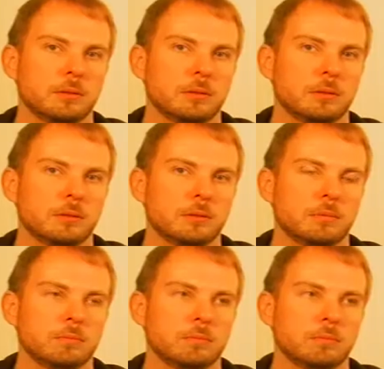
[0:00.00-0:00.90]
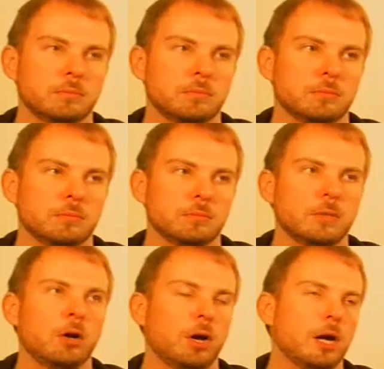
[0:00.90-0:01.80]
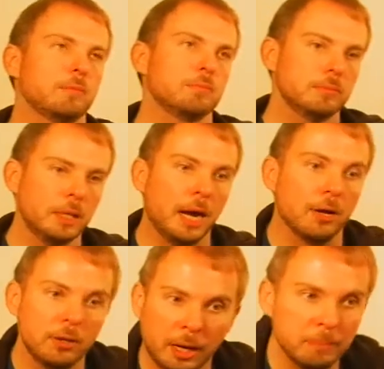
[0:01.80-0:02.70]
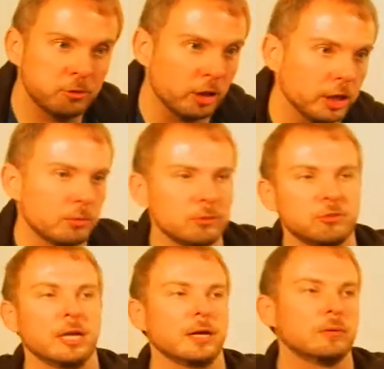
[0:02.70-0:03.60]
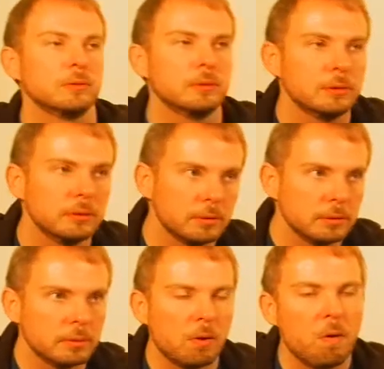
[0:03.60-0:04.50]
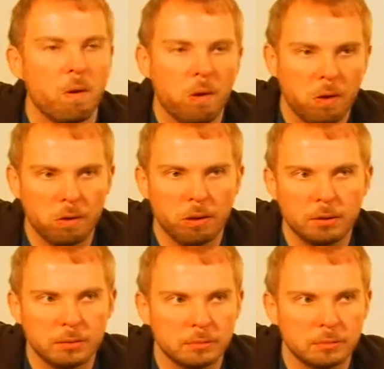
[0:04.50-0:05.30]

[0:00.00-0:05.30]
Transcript: All right, we're rolling. All right. Yeah, I'm sorry, you were saying. Camera is rolling and action.